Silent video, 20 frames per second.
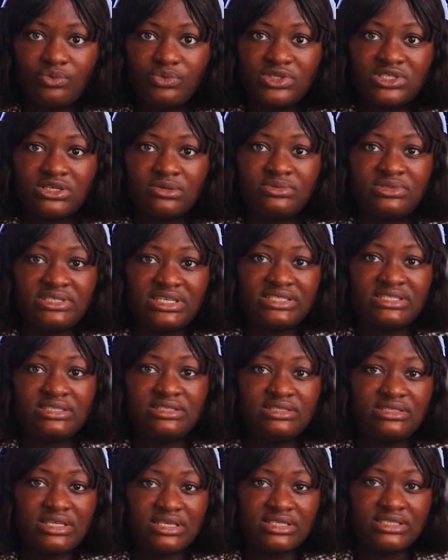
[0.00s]
with some
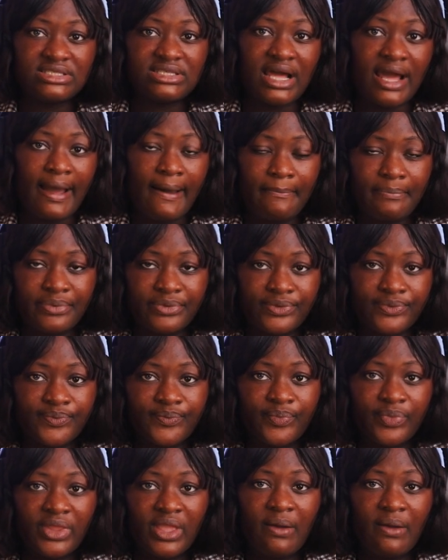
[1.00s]
certain things that happen.